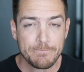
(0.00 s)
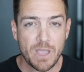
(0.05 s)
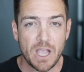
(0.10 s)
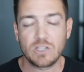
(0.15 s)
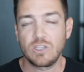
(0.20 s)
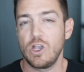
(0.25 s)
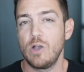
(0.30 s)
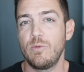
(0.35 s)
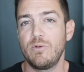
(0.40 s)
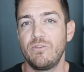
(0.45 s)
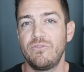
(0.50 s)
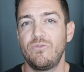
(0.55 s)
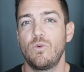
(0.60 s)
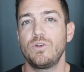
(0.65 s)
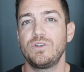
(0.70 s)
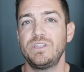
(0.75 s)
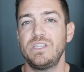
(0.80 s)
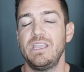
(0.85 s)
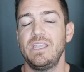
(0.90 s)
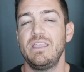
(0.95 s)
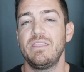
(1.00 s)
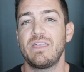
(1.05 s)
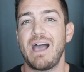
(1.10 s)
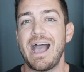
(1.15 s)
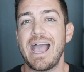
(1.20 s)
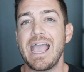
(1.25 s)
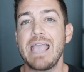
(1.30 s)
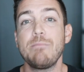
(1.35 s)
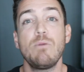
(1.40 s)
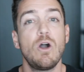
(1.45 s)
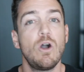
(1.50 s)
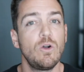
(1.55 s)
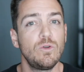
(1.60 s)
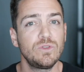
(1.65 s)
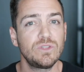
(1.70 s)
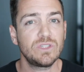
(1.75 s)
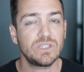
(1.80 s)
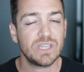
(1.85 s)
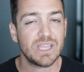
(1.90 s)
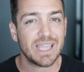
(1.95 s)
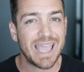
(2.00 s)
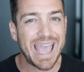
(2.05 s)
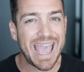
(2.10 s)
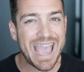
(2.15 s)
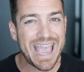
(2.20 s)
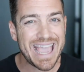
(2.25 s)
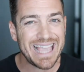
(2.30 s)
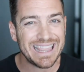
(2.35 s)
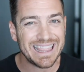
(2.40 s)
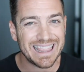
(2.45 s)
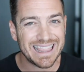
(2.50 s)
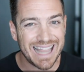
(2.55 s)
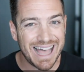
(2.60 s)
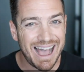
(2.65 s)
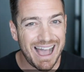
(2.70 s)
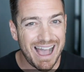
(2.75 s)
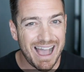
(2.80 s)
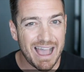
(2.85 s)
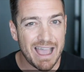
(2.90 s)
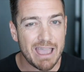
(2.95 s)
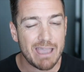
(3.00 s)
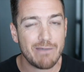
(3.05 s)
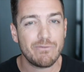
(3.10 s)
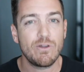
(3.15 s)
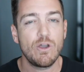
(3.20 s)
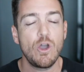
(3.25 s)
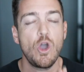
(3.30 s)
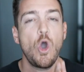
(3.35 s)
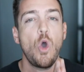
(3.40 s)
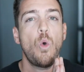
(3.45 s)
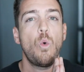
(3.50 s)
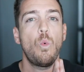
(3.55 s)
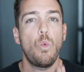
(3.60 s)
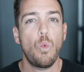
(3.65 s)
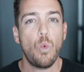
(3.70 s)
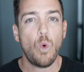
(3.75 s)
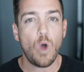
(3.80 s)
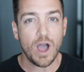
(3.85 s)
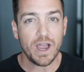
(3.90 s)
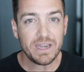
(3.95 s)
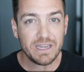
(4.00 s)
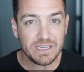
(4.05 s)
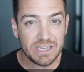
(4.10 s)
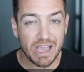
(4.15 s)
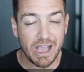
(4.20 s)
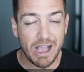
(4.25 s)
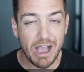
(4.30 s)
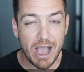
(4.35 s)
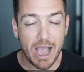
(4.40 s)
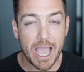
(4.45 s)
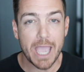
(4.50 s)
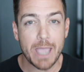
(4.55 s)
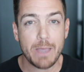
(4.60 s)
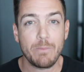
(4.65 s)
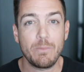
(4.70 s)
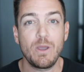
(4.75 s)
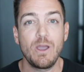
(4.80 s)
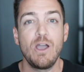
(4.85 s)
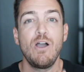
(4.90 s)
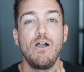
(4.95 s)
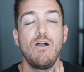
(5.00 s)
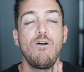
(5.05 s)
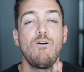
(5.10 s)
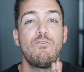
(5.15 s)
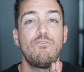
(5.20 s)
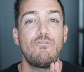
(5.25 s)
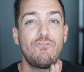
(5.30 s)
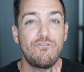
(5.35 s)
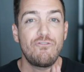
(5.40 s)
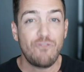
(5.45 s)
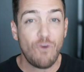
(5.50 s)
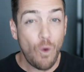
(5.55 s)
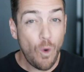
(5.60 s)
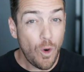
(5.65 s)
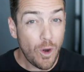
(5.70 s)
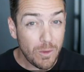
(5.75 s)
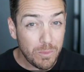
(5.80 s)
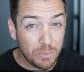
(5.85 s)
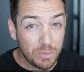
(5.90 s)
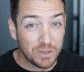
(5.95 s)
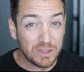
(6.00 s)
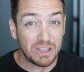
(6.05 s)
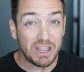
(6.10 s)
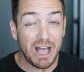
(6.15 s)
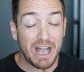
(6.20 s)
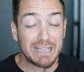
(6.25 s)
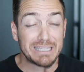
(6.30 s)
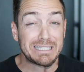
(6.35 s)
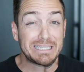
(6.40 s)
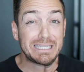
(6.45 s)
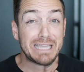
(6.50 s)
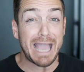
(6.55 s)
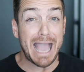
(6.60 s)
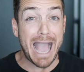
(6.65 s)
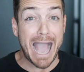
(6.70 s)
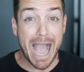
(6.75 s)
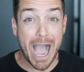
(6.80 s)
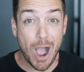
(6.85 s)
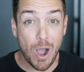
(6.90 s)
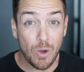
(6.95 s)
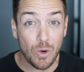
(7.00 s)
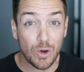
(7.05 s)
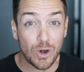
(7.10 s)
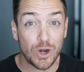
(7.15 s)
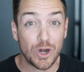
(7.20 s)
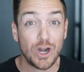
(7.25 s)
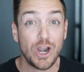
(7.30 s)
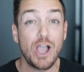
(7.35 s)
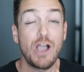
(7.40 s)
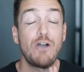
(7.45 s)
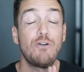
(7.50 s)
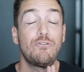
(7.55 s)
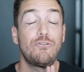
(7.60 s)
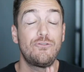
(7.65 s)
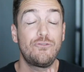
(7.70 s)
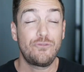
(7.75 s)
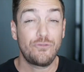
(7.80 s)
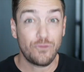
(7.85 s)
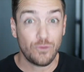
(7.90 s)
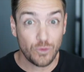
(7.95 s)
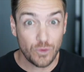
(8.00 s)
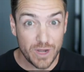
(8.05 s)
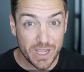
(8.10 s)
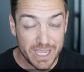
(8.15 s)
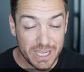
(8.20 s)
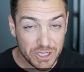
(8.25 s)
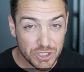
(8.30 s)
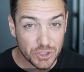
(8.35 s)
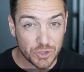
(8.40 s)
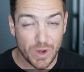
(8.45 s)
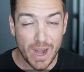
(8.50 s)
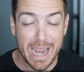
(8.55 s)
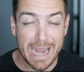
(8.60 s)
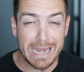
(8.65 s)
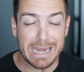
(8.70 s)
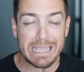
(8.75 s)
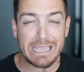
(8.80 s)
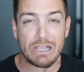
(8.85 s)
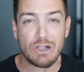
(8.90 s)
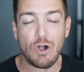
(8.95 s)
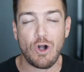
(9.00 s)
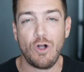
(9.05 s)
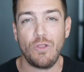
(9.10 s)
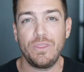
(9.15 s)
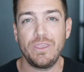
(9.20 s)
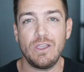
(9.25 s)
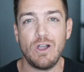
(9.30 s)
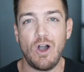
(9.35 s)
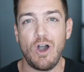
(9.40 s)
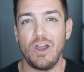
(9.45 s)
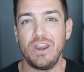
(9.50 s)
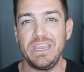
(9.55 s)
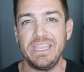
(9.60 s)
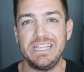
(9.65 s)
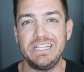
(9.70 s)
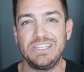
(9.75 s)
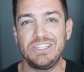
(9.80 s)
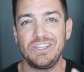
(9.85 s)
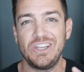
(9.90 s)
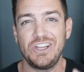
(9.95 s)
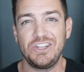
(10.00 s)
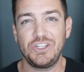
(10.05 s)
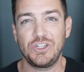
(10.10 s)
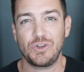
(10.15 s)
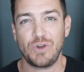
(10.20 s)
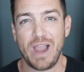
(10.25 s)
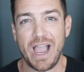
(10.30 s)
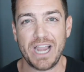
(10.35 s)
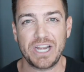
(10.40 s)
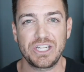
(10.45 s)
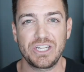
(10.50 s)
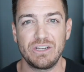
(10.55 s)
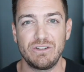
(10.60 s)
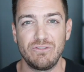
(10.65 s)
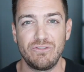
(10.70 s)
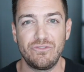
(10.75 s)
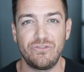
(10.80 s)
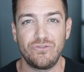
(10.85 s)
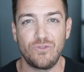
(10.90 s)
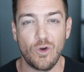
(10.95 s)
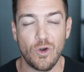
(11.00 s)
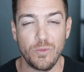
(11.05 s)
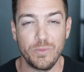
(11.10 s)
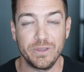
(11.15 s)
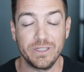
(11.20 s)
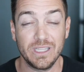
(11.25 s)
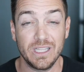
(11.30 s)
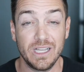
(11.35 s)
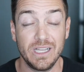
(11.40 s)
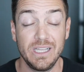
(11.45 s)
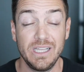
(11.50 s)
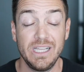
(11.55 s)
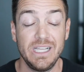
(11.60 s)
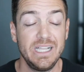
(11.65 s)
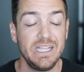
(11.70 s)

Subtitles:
October 14th, I am hosting a live one-time 4+ hour free training called the Audience Attraction Formula.